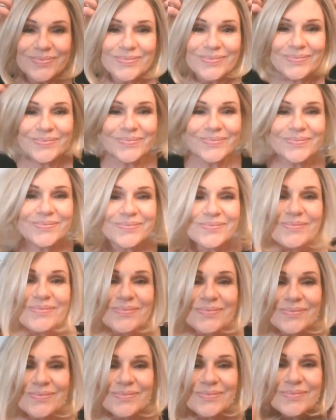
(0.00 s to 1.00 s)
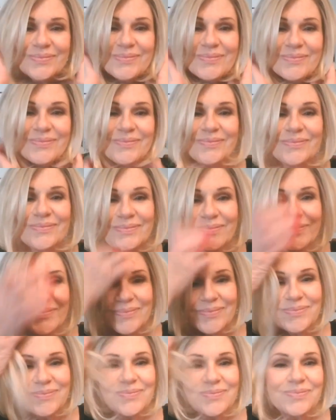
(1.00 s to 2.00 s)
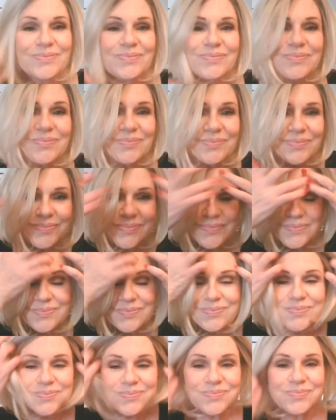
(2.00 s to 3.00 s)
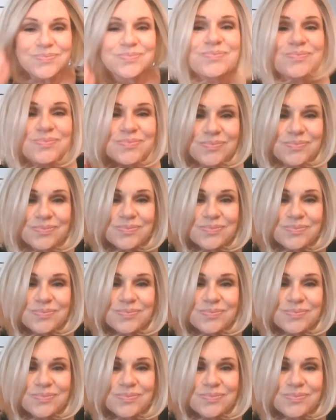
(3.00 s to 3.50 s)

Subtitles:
[no speech]